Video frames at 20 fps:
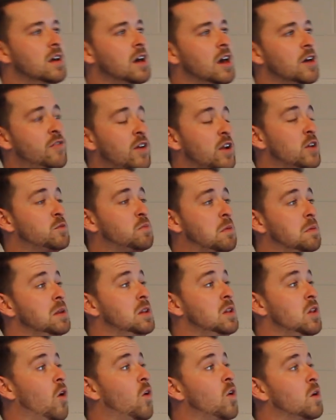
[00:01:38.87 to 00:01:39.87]
In fact, it's
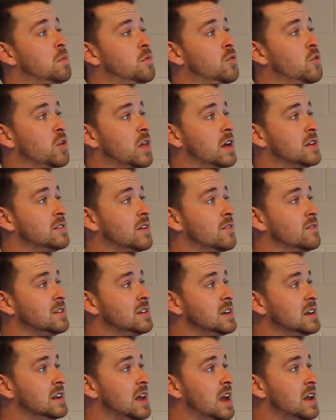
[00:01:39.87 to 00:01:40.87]
probably longer before that,
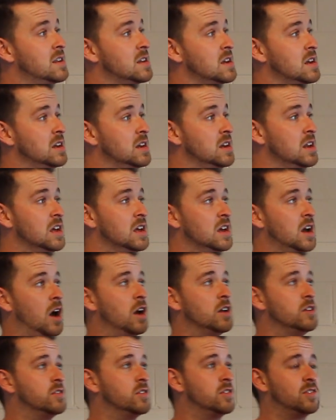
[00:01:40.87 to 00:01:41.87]
17, 18.
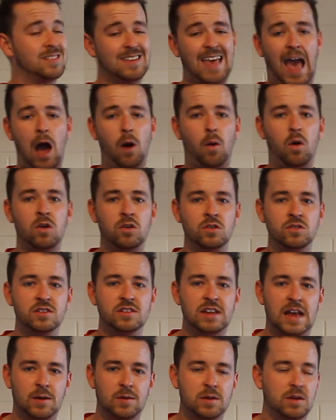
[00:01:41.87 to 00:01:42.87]
I used to scour Honda
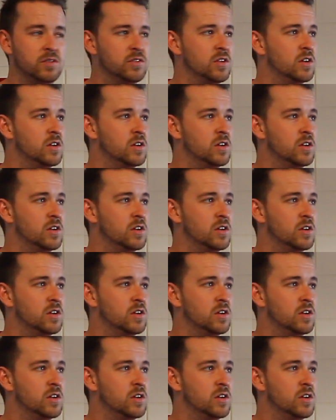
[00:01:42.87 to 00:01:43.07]
Tech when I was